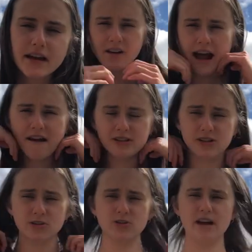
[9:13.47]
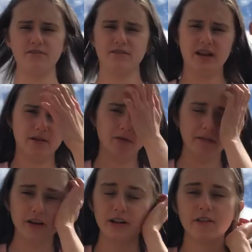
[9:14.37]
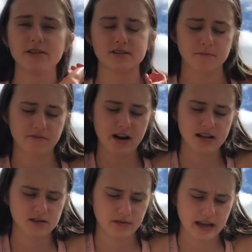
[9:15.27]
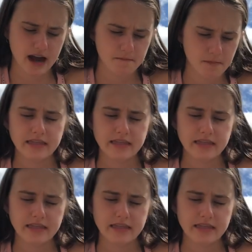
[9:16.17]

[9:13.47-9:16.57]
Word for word: I don't have a social life and you're probably going to lose some friends with that.